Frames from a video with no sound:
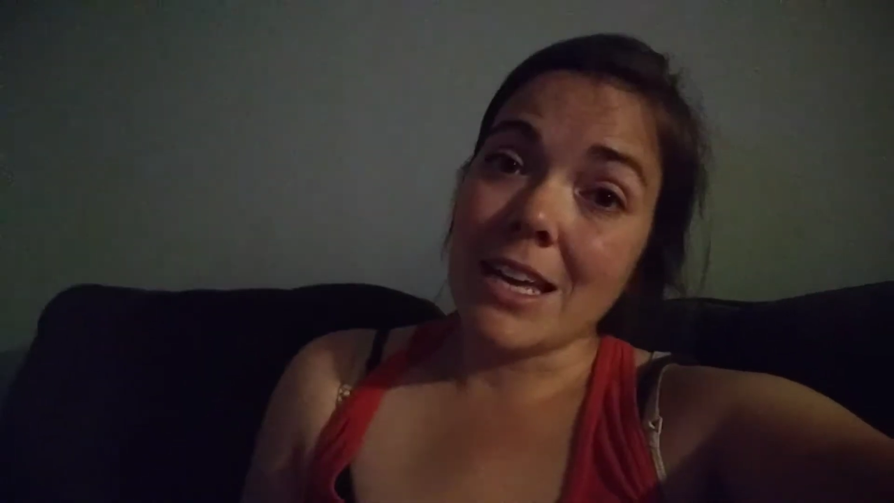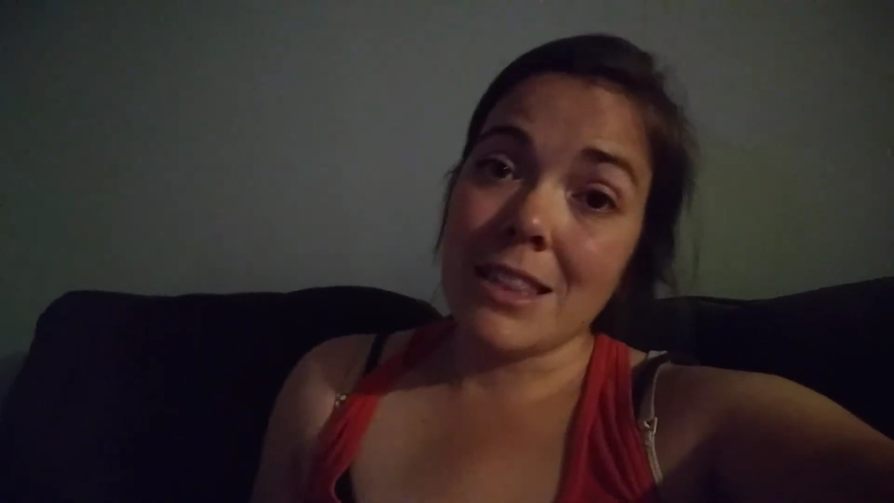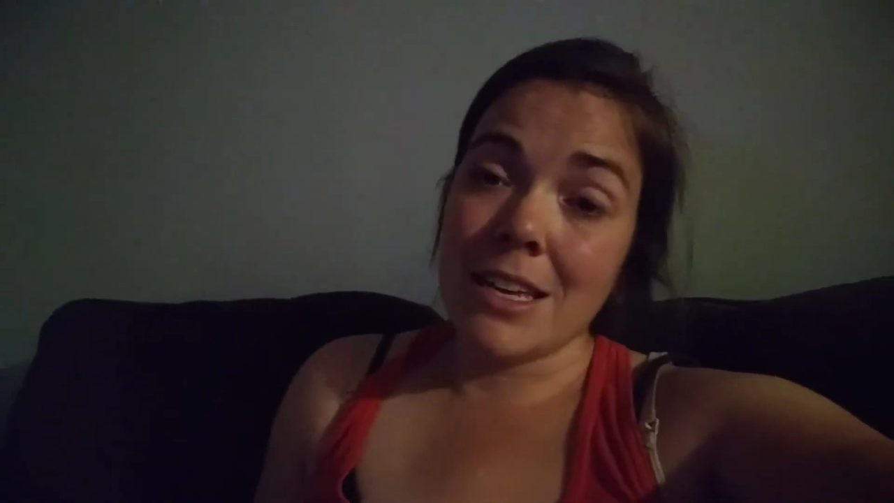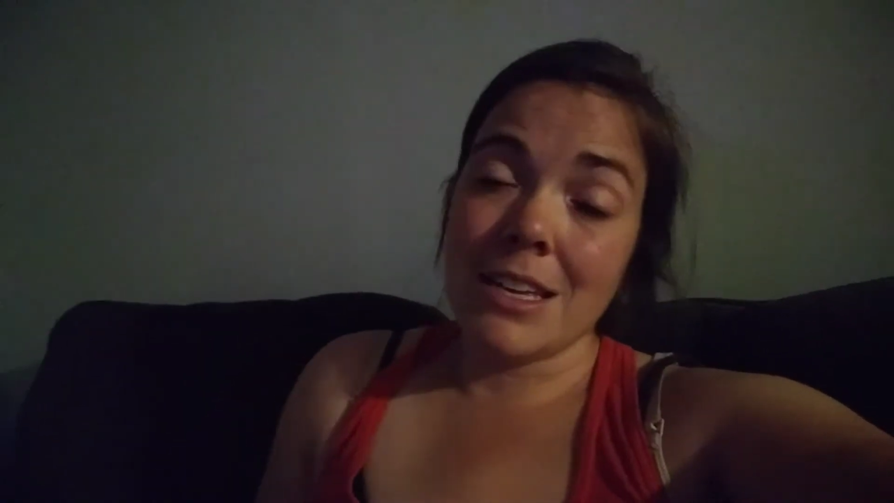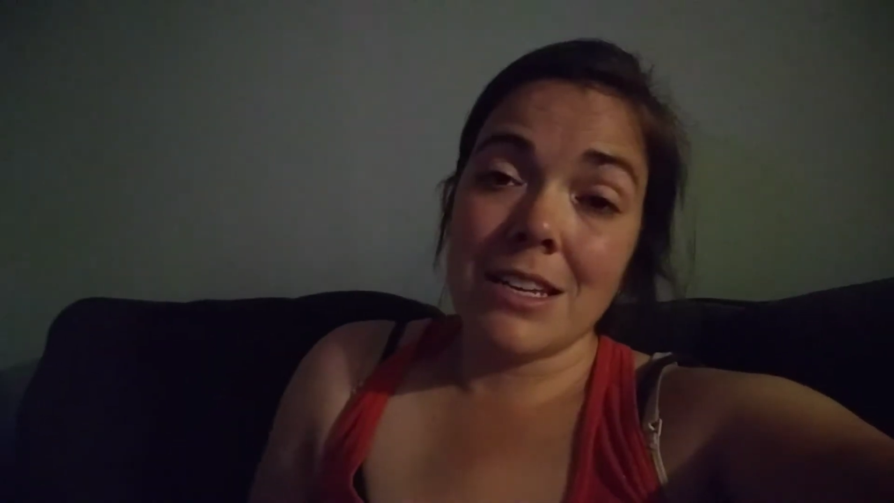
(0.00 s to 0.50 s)
And
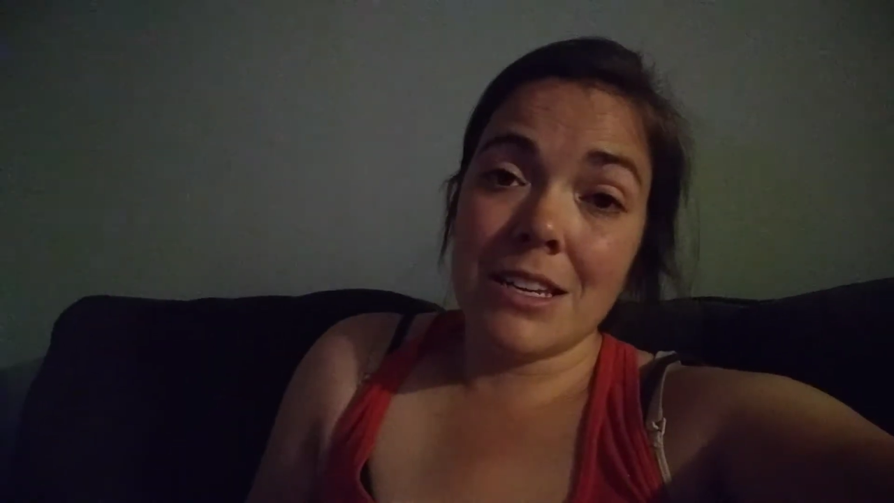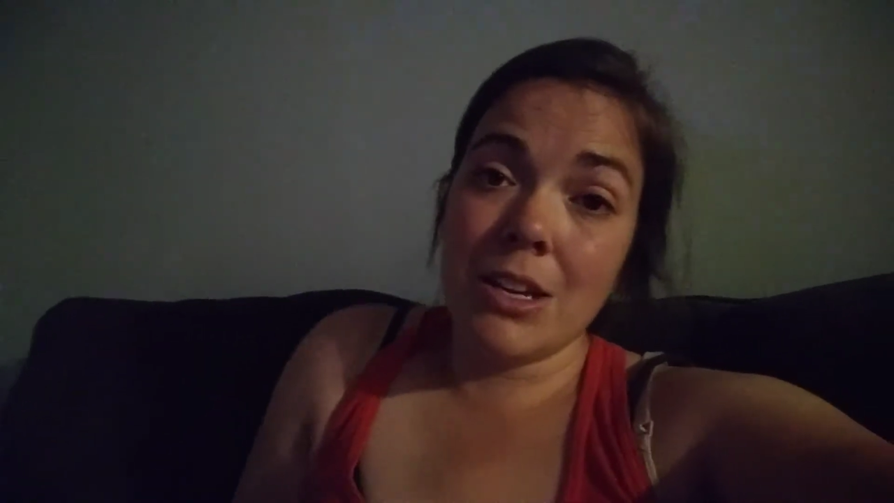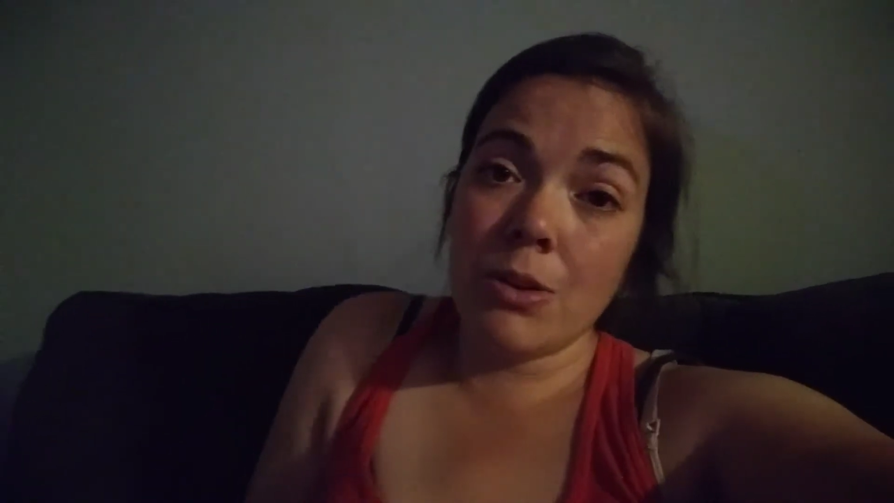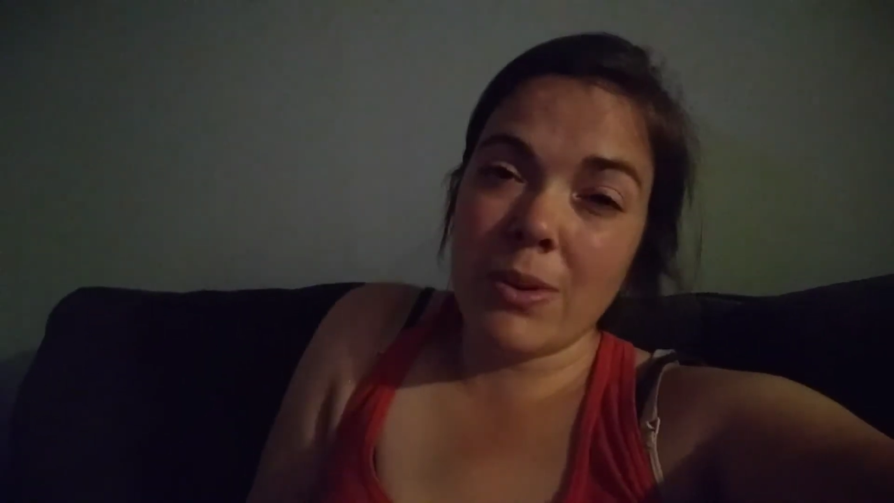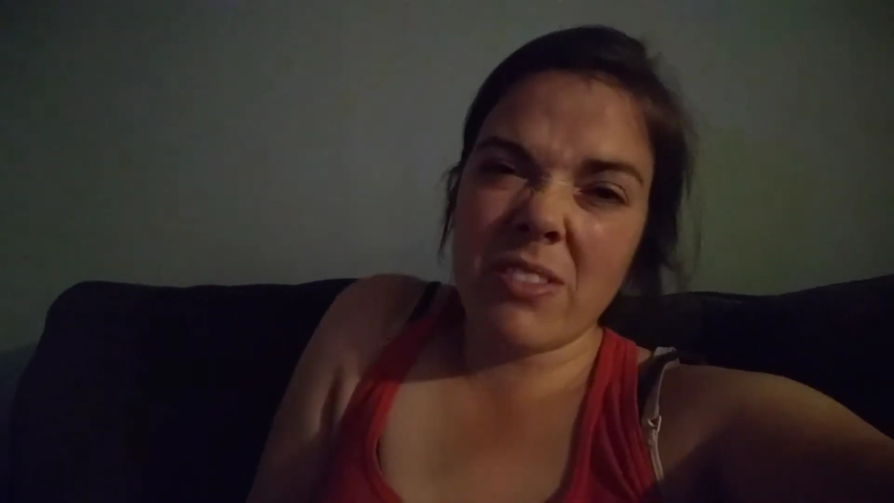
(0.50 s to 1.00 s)
then
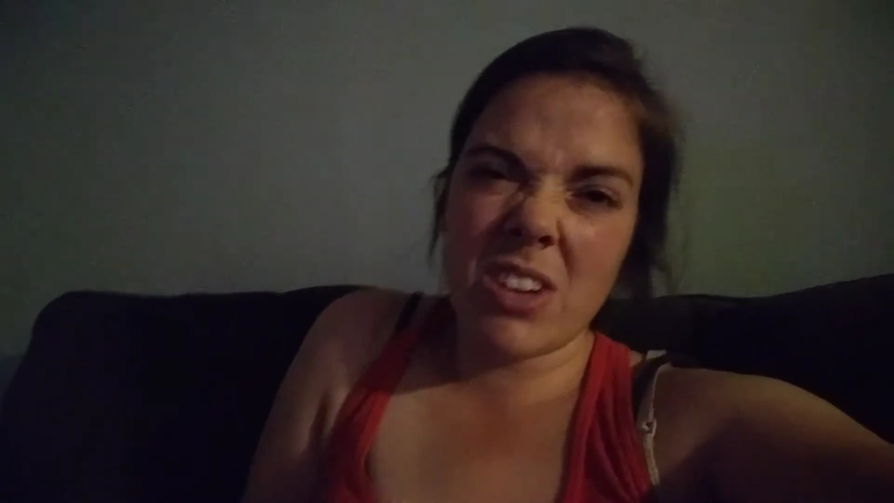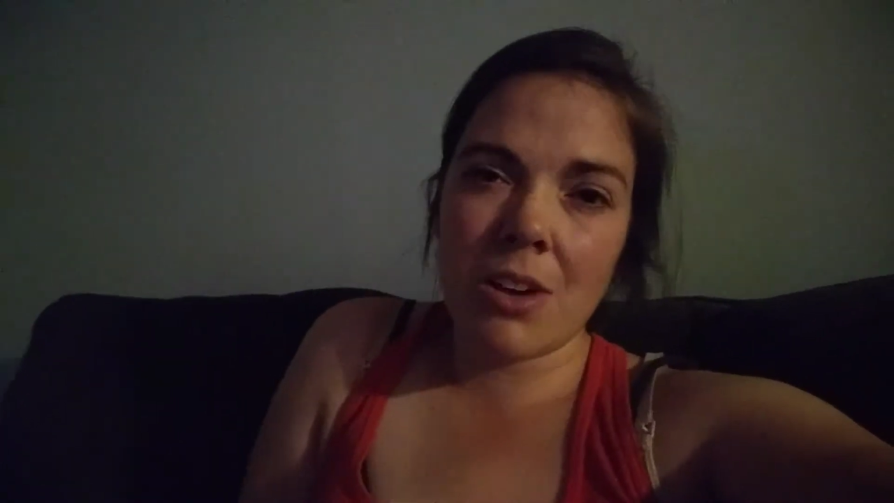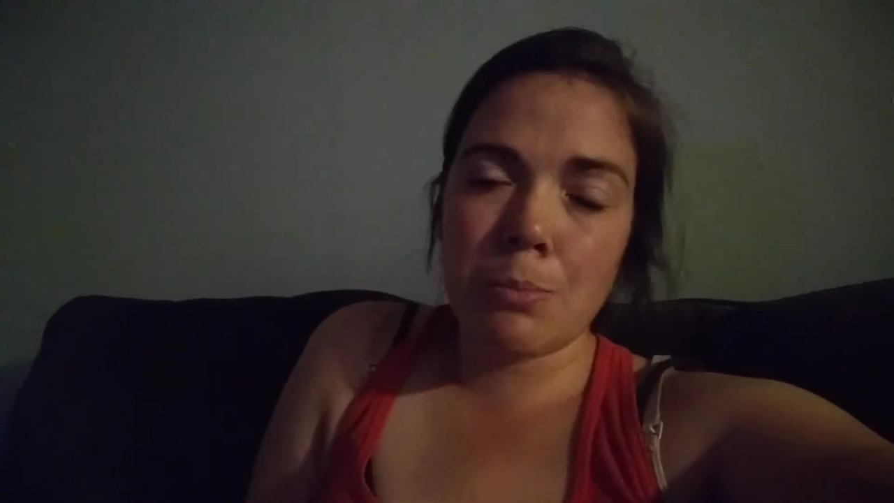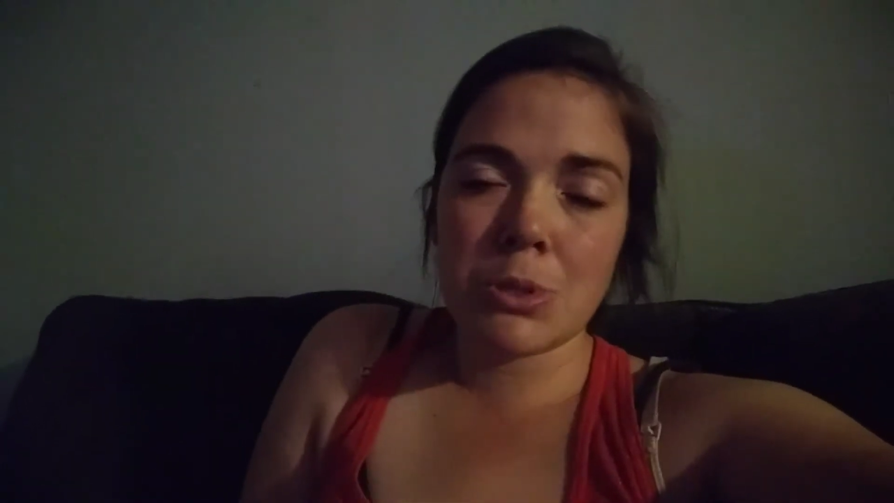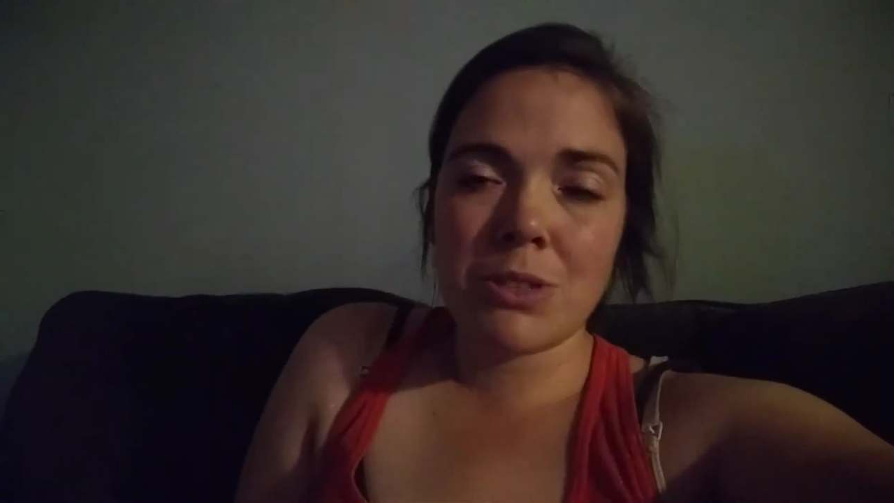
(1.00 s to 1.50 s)
we have a couple